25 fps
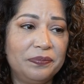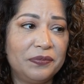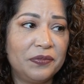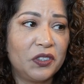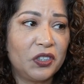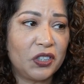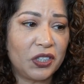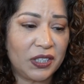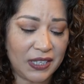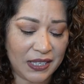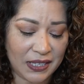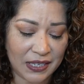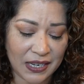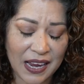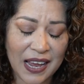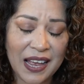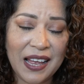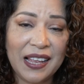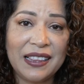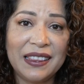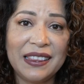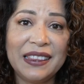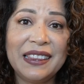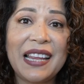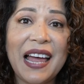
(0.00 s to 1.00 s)
just
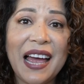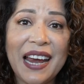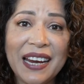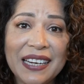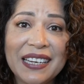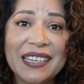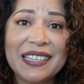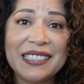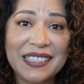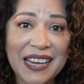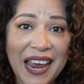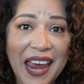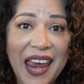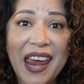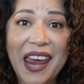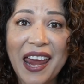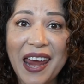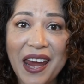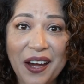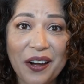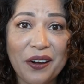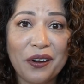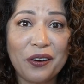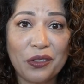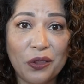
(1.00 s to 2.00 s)
light as
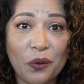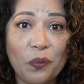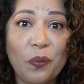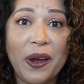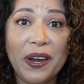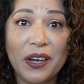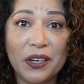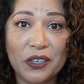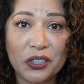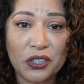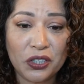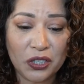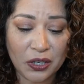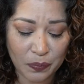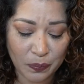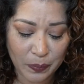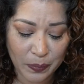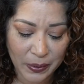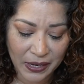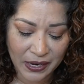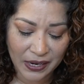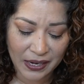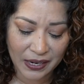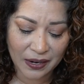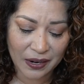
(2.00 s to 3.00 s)
air the way it should
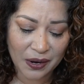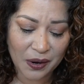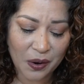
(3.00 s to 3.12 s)
be.